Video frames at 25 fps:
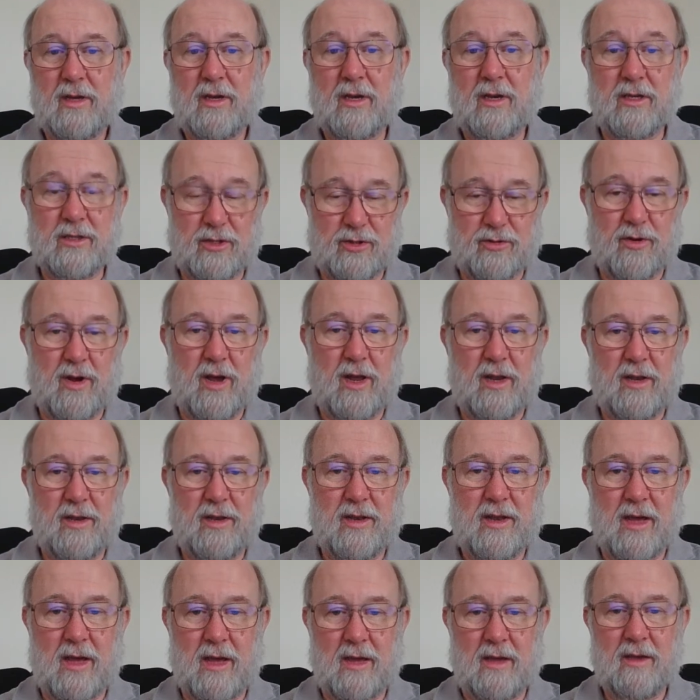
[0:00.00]
Australia
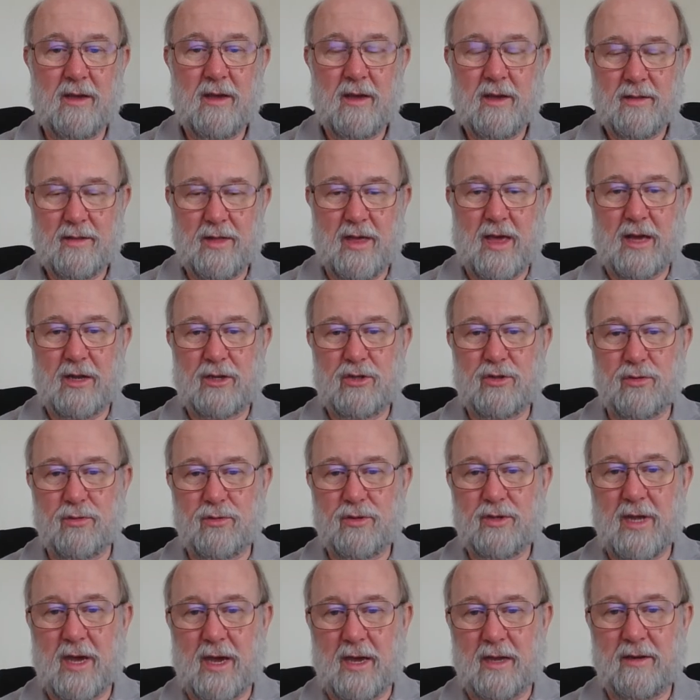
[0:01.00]
Day, the actual
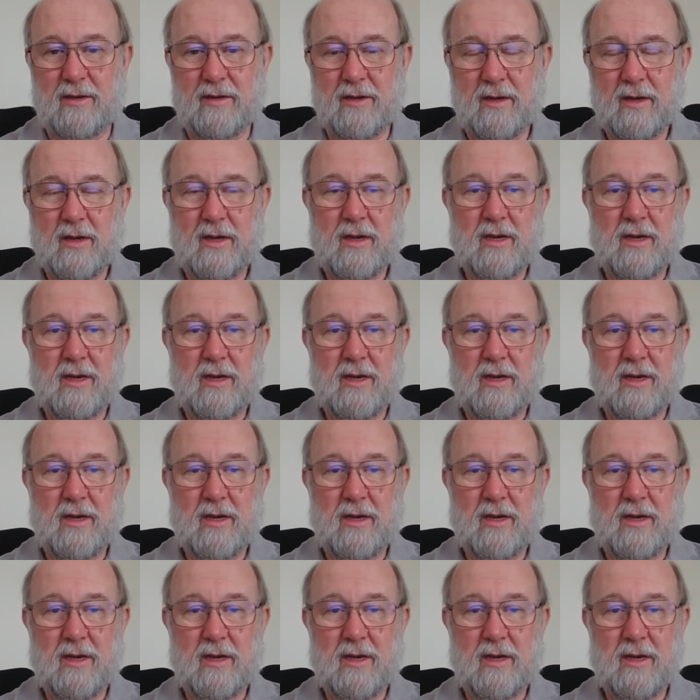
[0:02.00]
date.